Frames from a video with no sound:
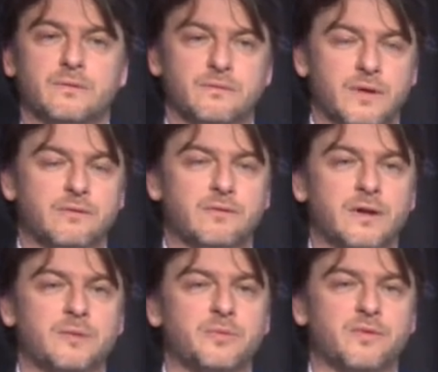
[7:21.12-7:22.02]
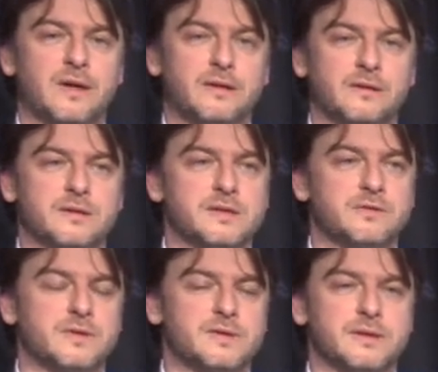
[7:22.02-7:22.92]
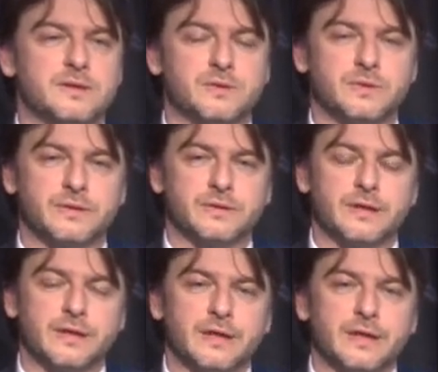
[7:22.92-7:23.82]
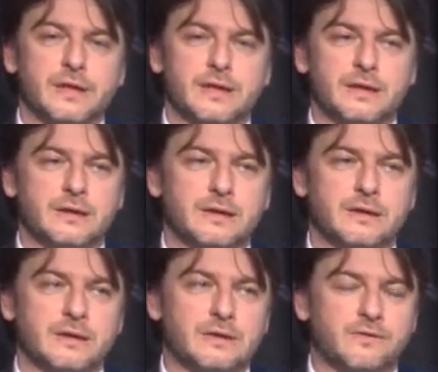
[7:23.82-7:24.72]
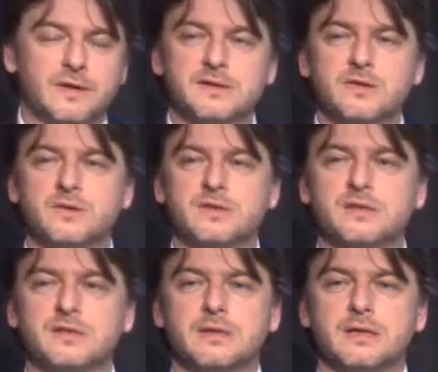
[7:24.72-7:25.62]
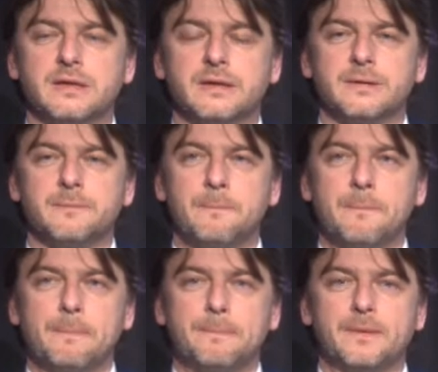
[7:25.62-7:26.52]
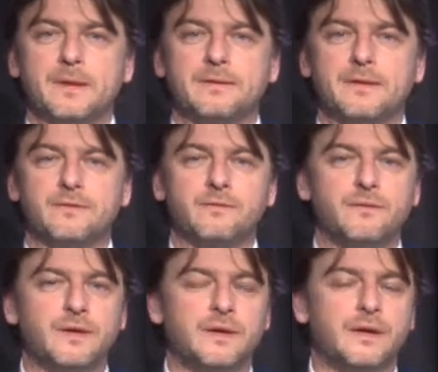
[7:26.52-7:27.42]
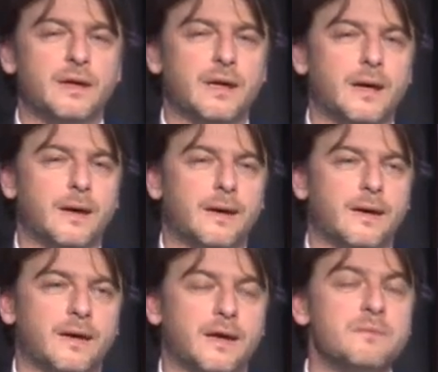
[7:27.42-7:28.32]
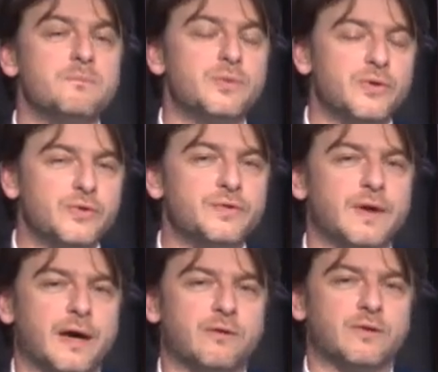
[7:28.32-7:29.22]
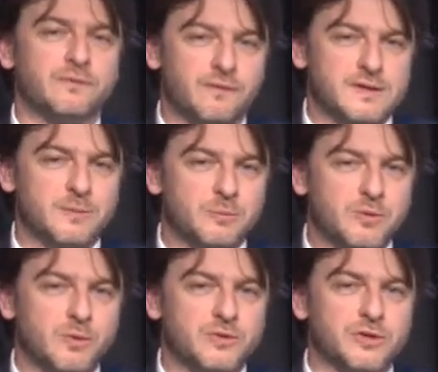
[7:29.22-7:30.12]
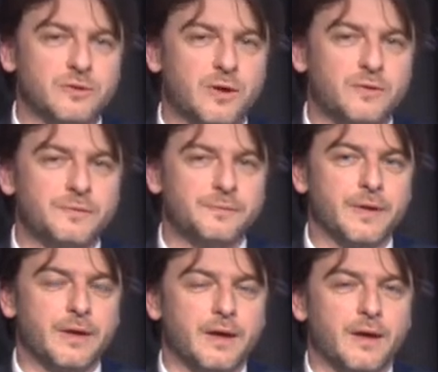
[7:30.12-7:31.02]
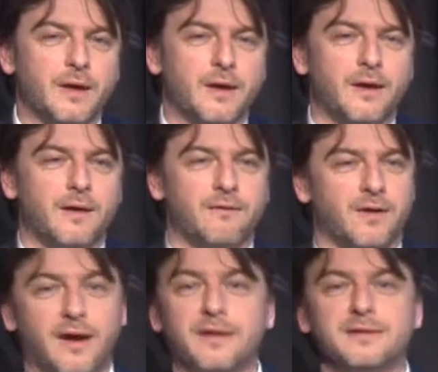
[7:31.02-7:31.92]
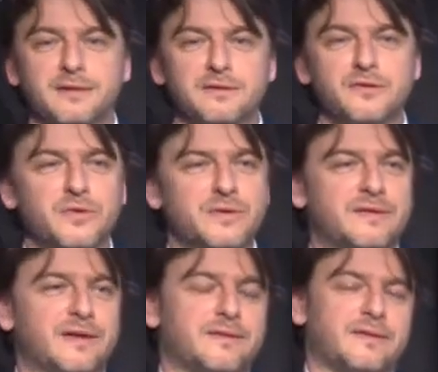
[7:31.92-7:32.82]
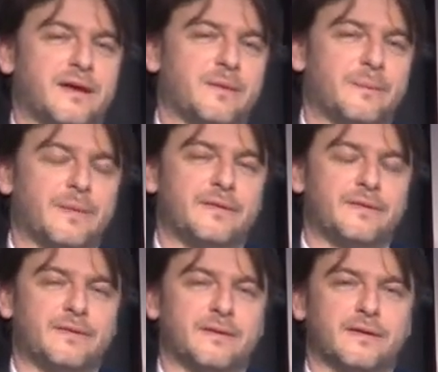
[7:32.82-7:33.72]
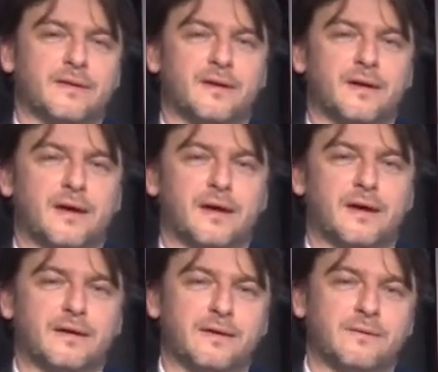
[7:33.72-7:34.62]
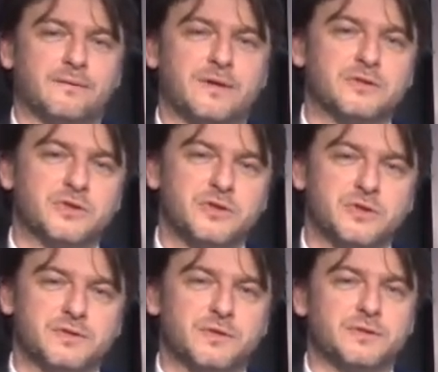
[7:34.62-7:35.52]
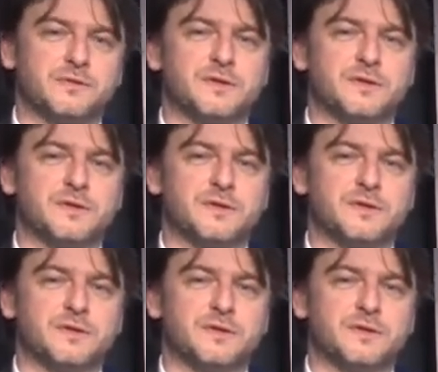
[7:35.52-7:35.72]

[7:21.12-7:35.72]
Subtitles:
very well, providing the services to the investors. Then we improved our investment promotion law, where I didn't knew in that time, but we introduced for the